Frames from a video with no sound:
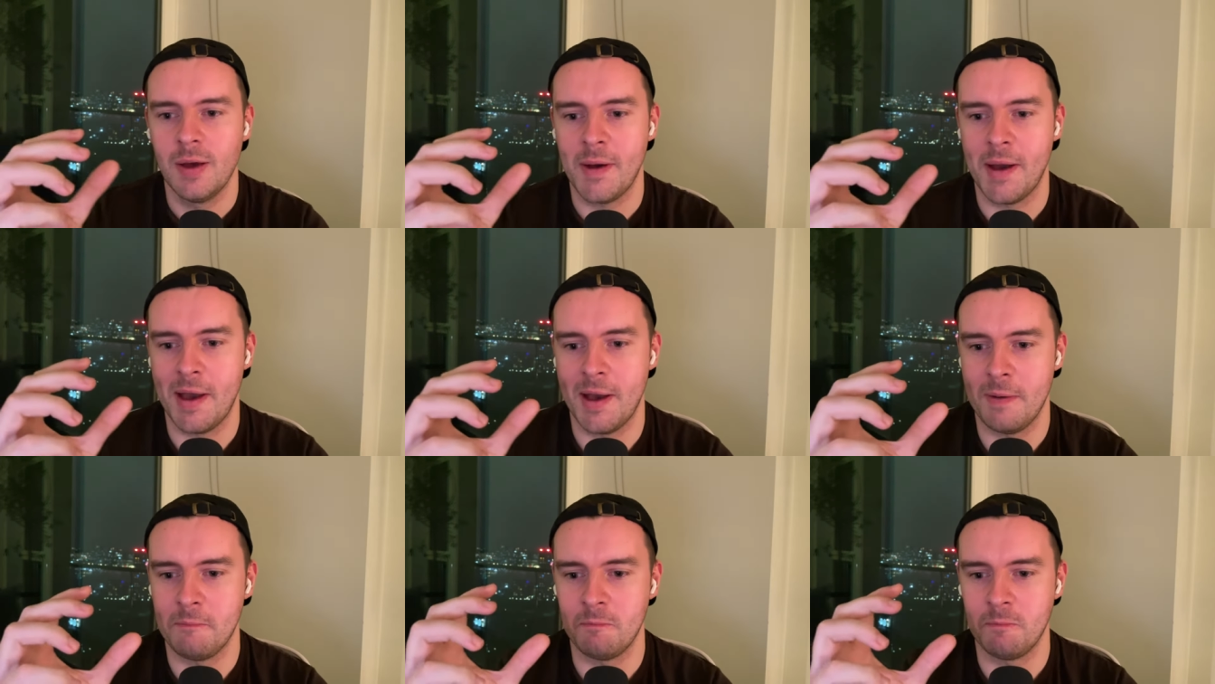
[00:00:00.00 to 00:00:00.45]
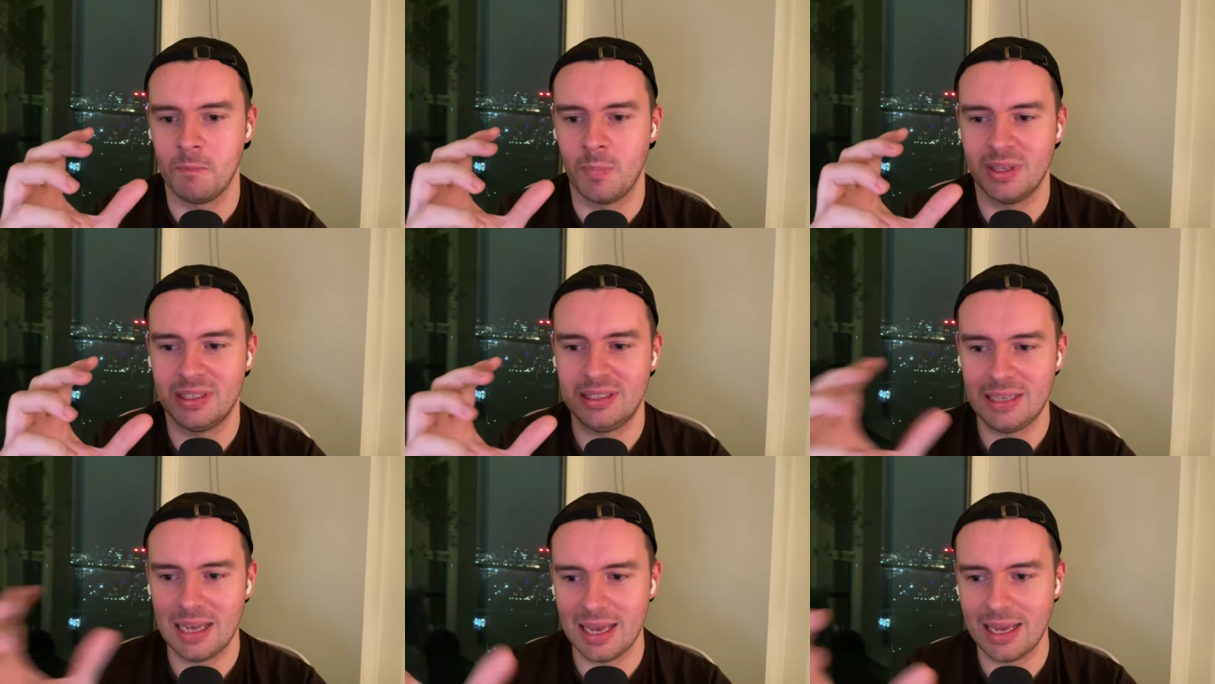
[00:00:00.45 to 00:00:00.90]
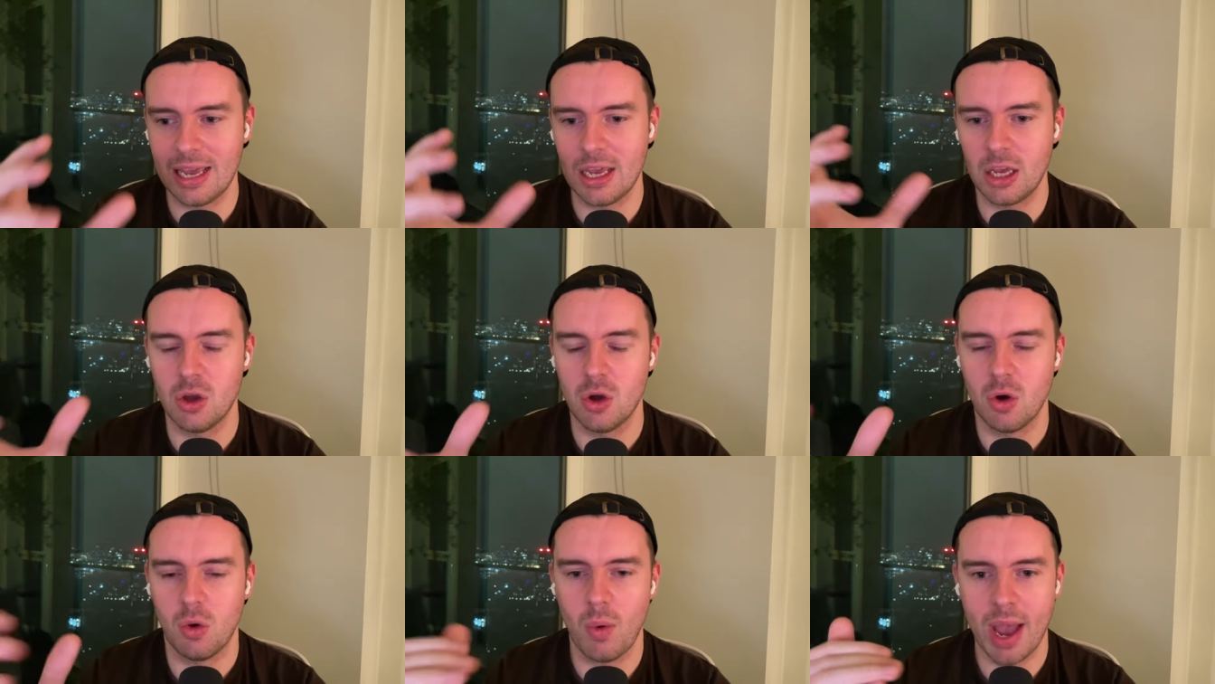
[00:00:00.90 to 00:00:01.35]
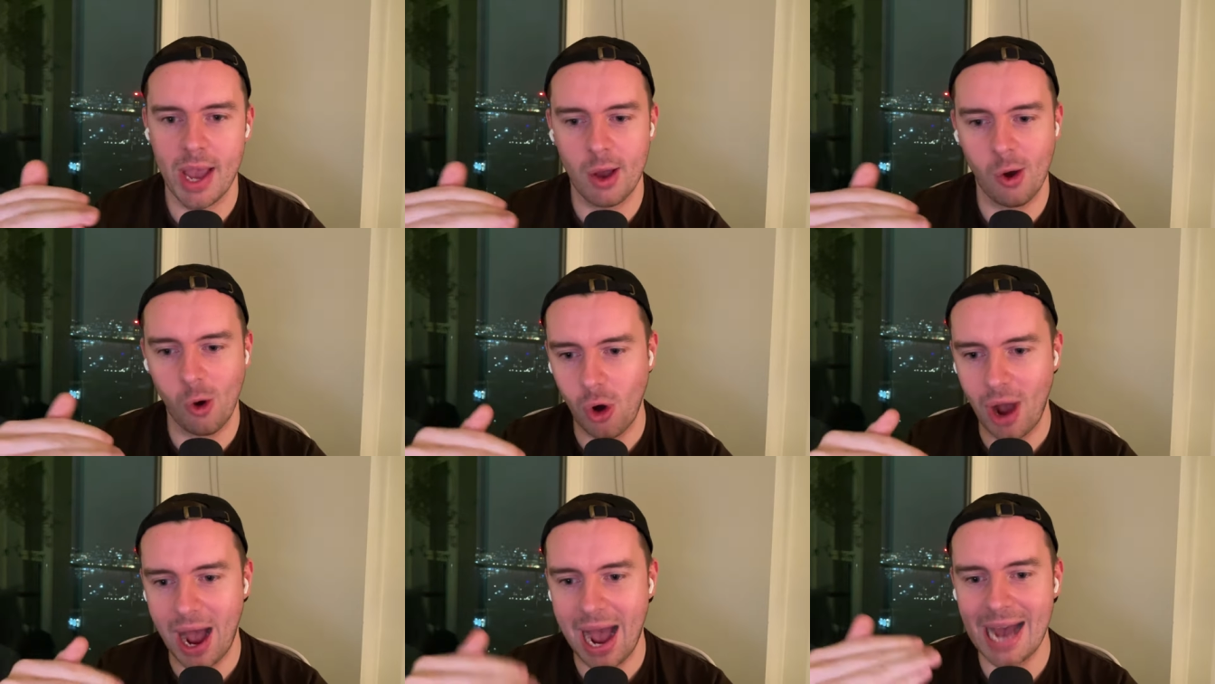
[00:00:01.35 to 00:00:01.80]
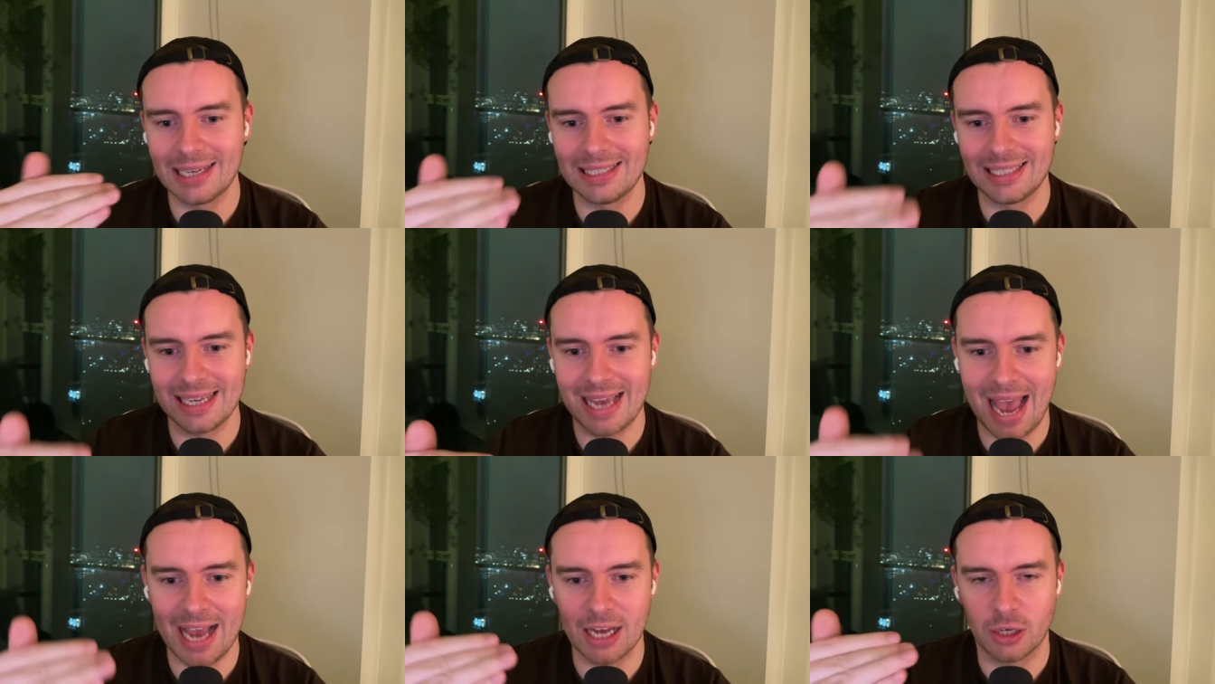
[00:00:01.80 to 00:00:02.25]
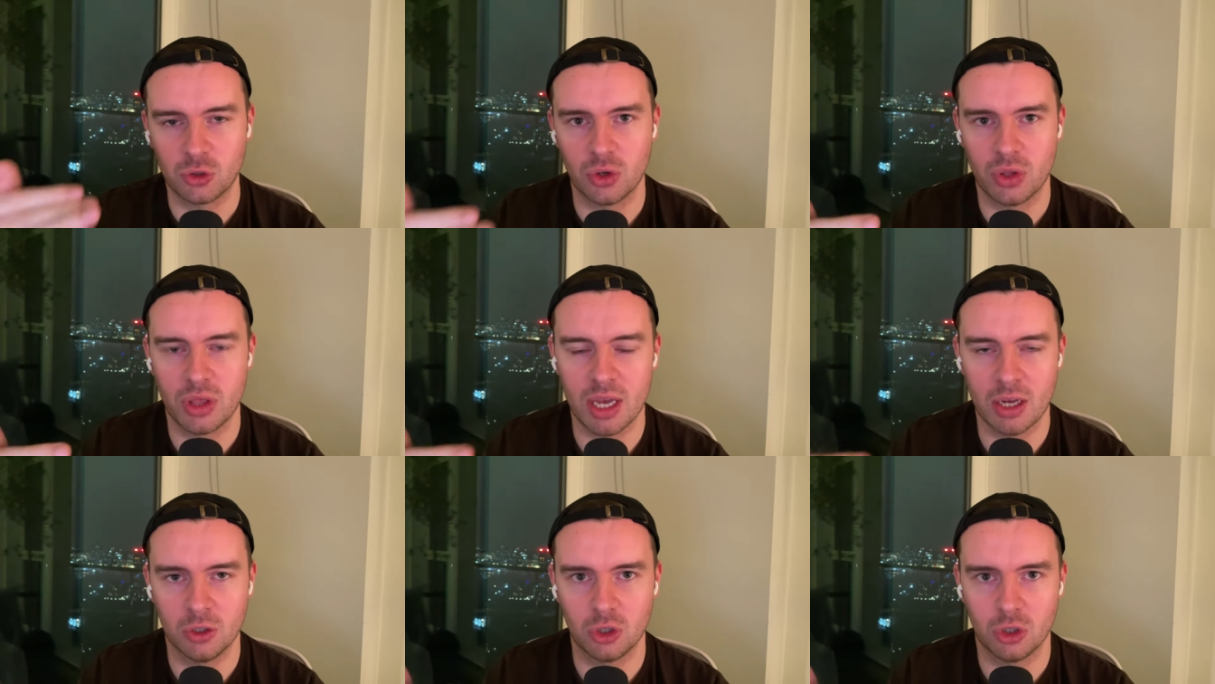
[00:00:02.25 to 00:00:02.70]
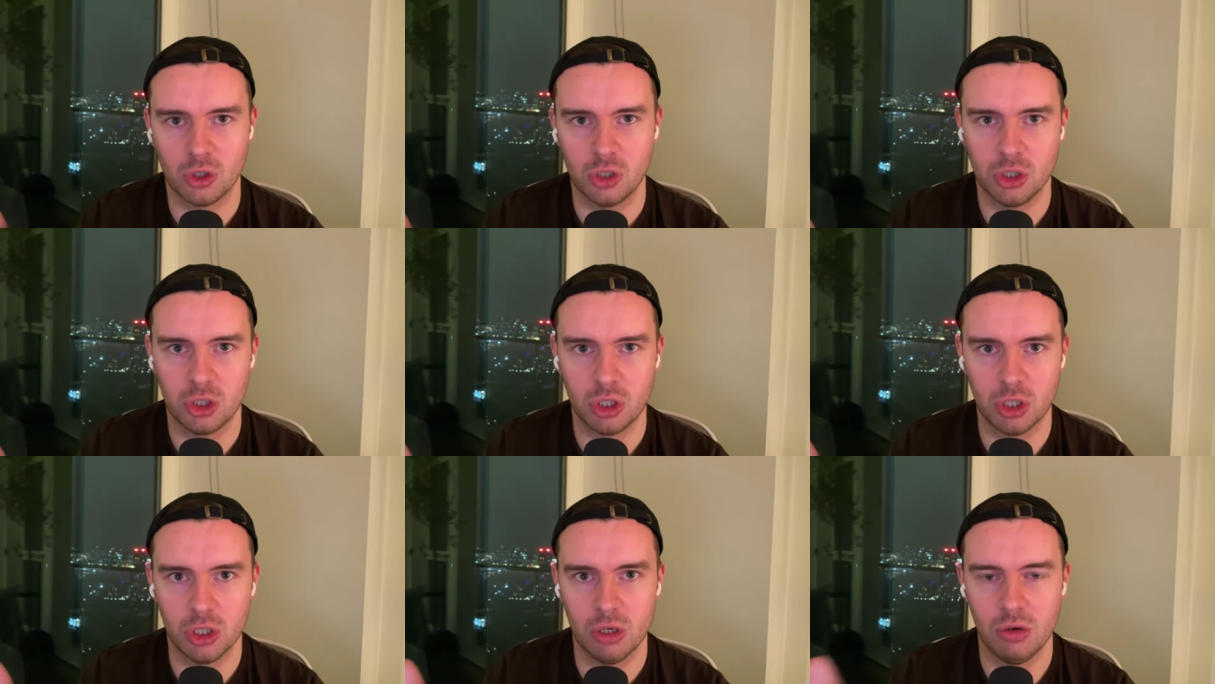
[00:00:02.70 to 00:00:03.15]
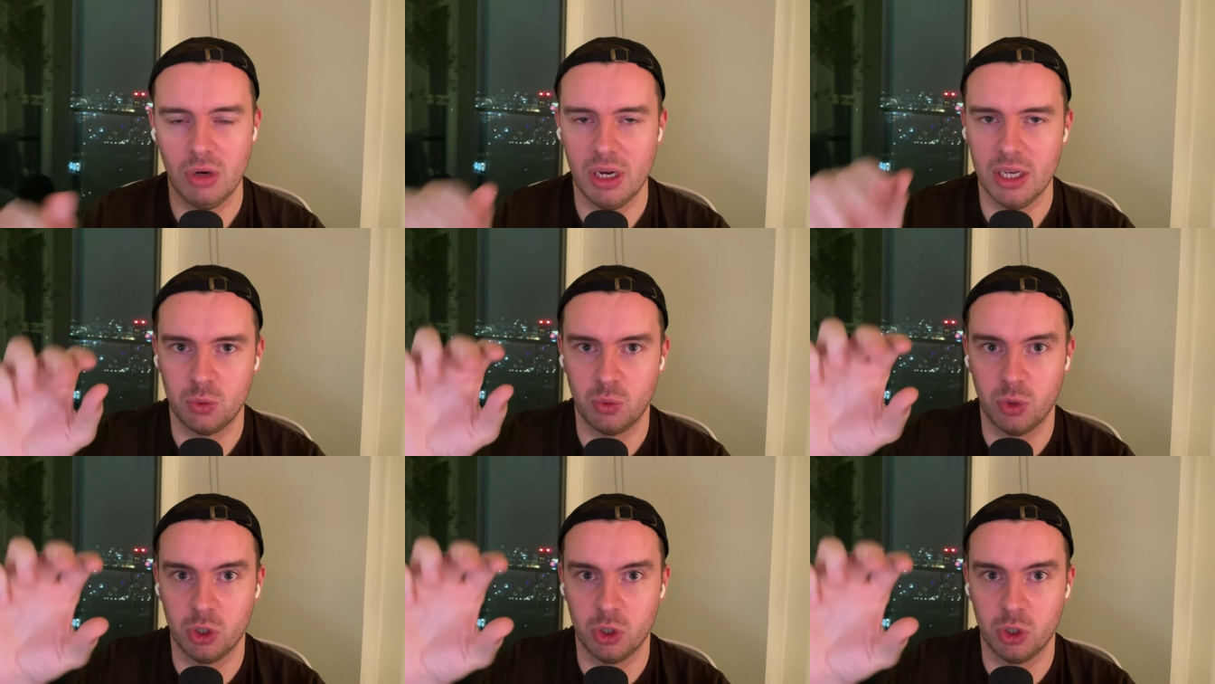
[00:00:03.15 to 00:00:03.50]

Um, taking you away or adding extra things on your to do list,